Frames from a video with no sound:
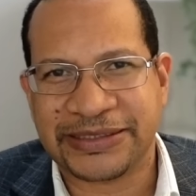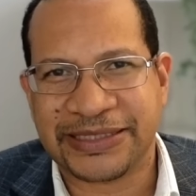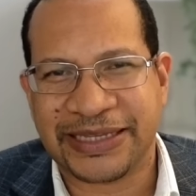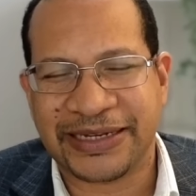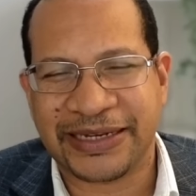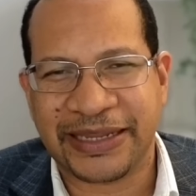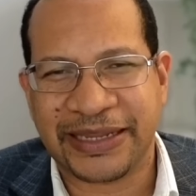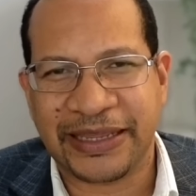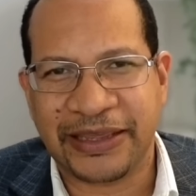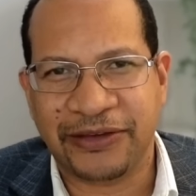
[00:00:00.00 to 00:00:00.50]

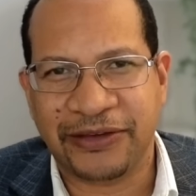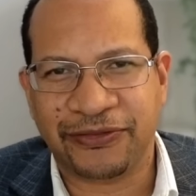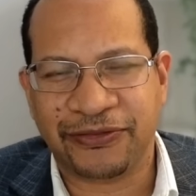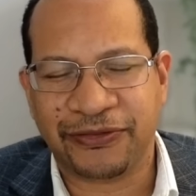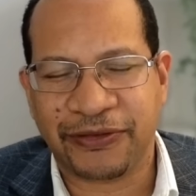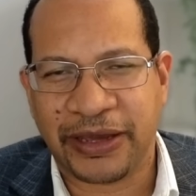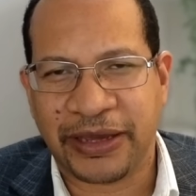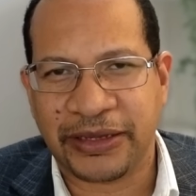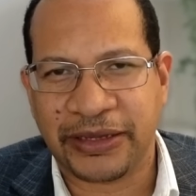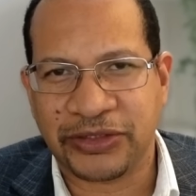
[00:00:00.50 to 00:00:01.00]
that if
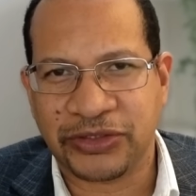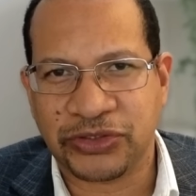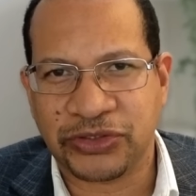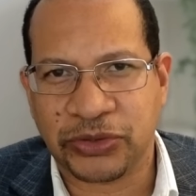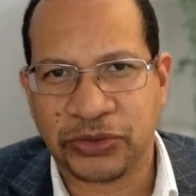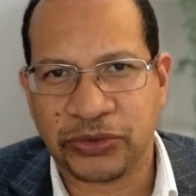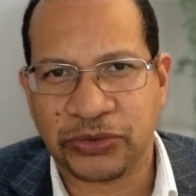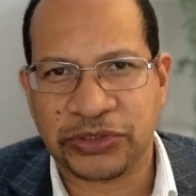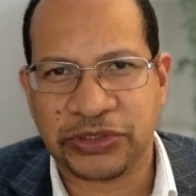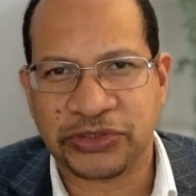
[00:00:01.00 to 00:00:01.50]
I
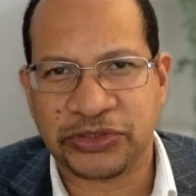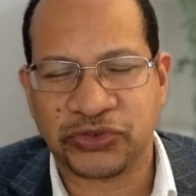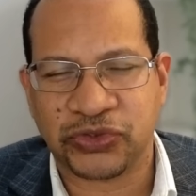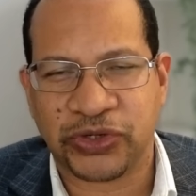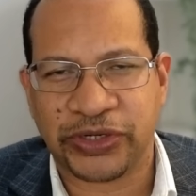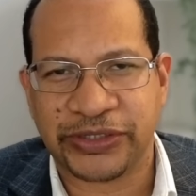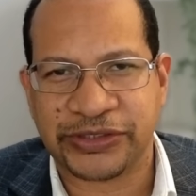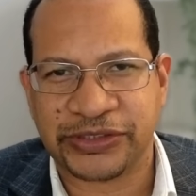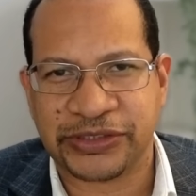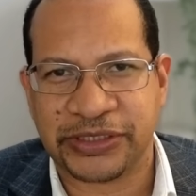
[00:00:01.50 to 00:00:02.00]
don't
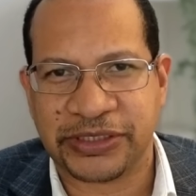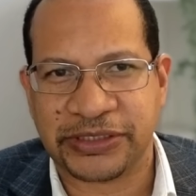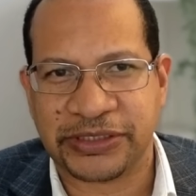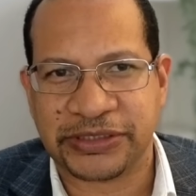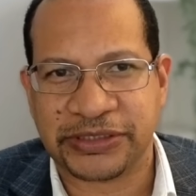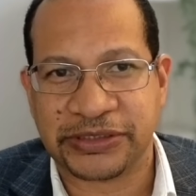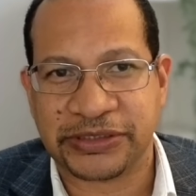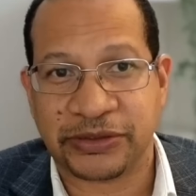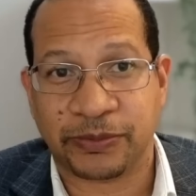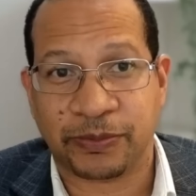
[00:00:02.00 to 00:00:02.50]
address
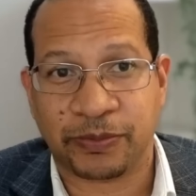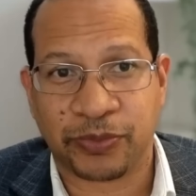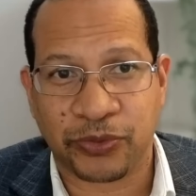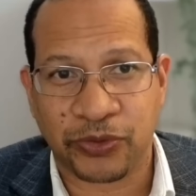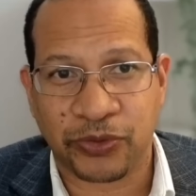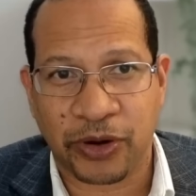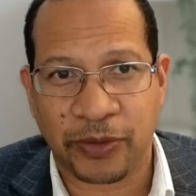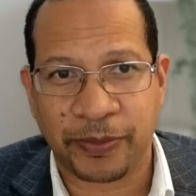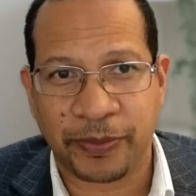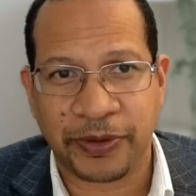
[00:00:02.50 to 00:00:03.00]
this
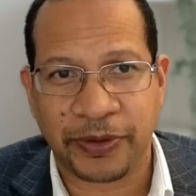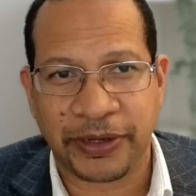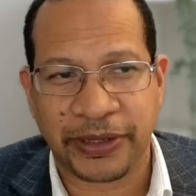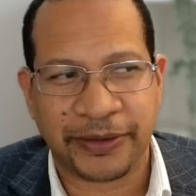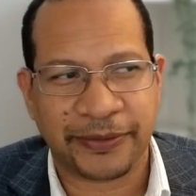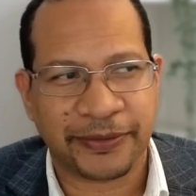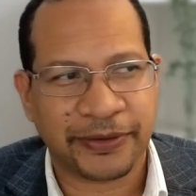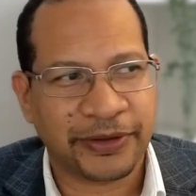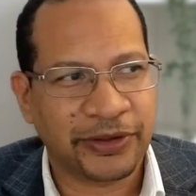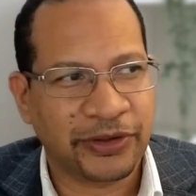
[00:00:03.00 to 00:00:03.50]

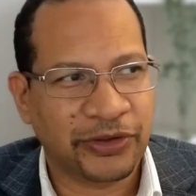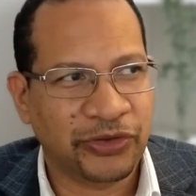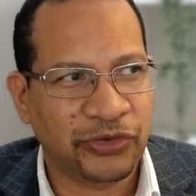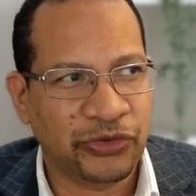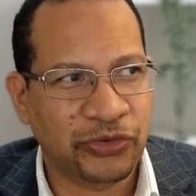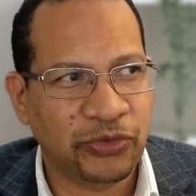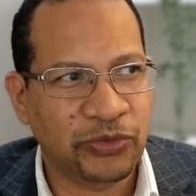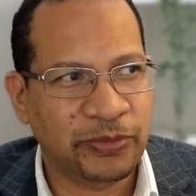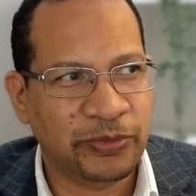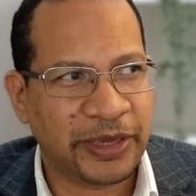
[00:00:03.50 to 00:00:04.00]
properly,
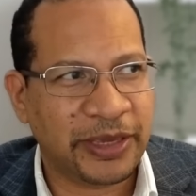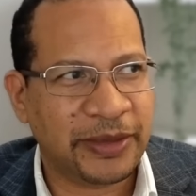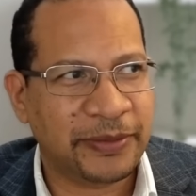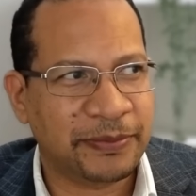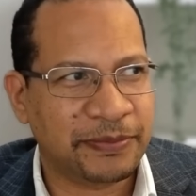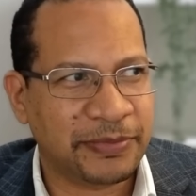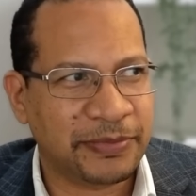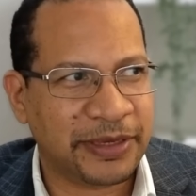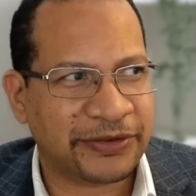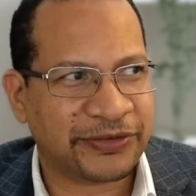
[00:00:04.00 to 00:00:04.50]
you may
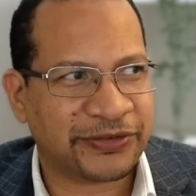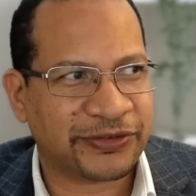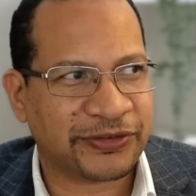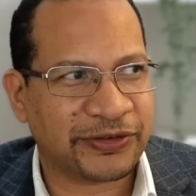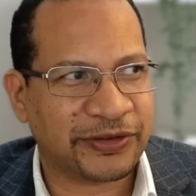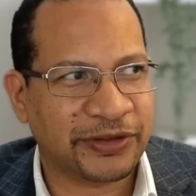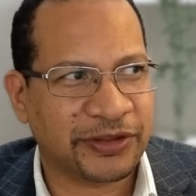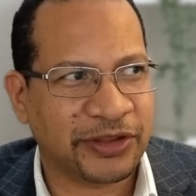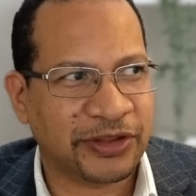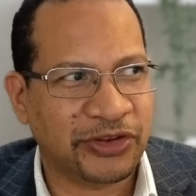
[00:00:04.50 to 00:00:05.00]
miss
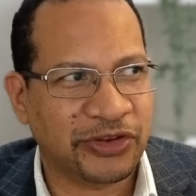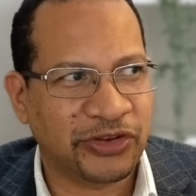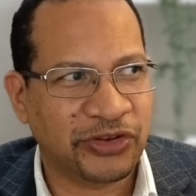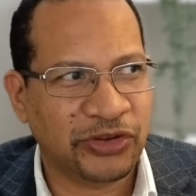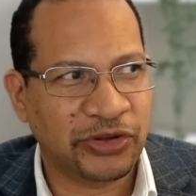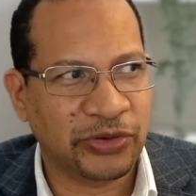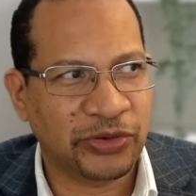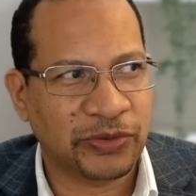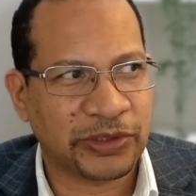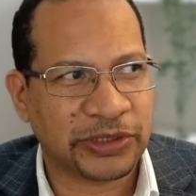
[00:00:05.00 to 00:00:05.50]
the
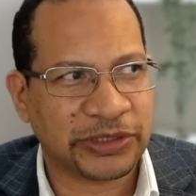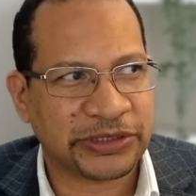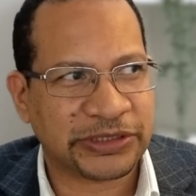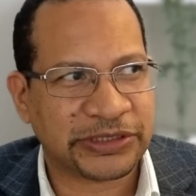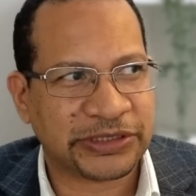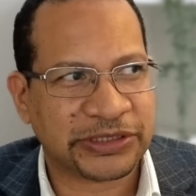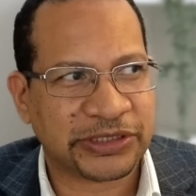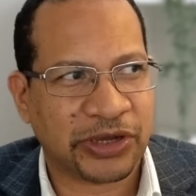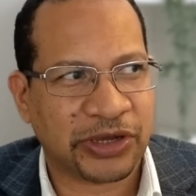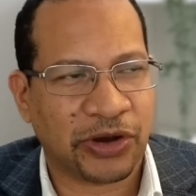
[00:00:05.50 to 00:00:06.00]

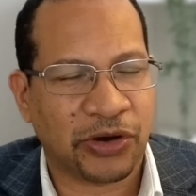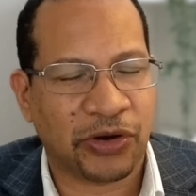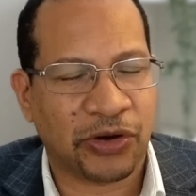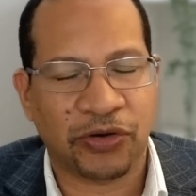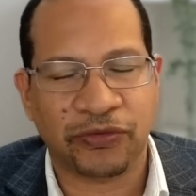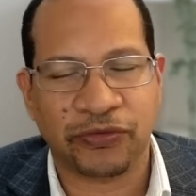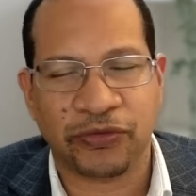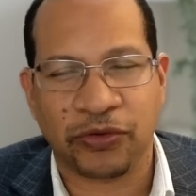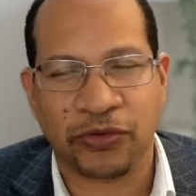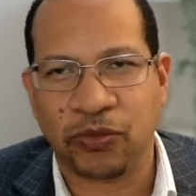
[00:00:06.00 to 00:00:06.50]
nuance
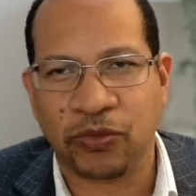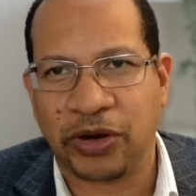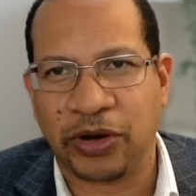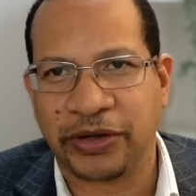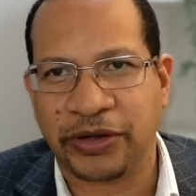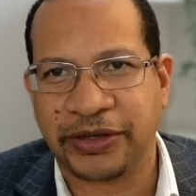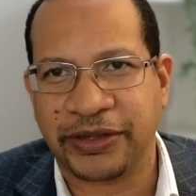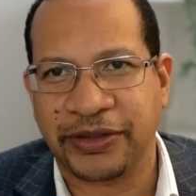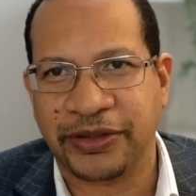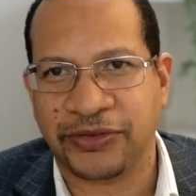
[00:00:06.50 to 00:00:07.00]
of
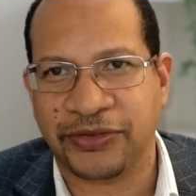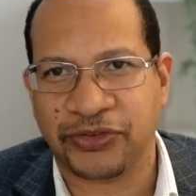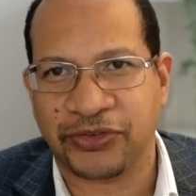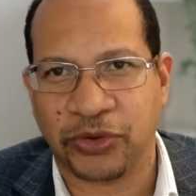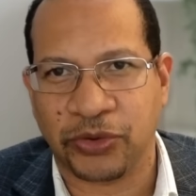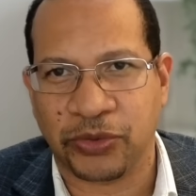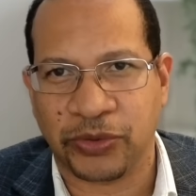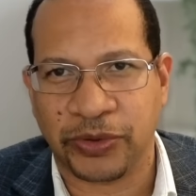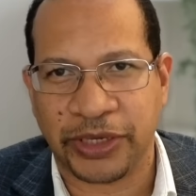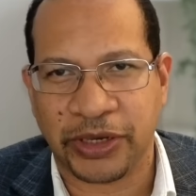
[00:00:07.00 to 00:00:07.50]
what is
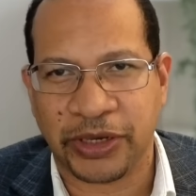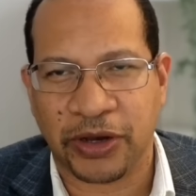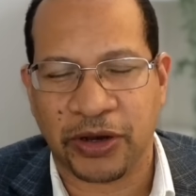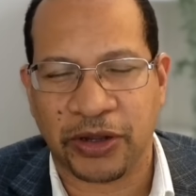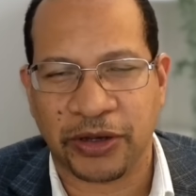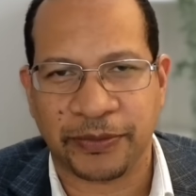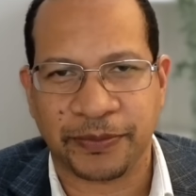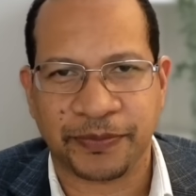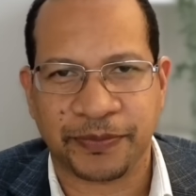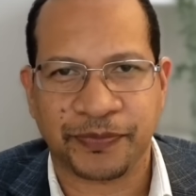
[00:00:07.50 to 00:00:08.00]
going
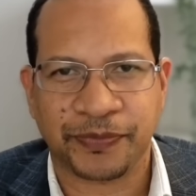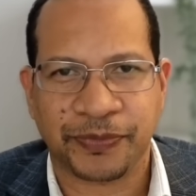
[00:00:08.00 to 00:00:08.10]
on.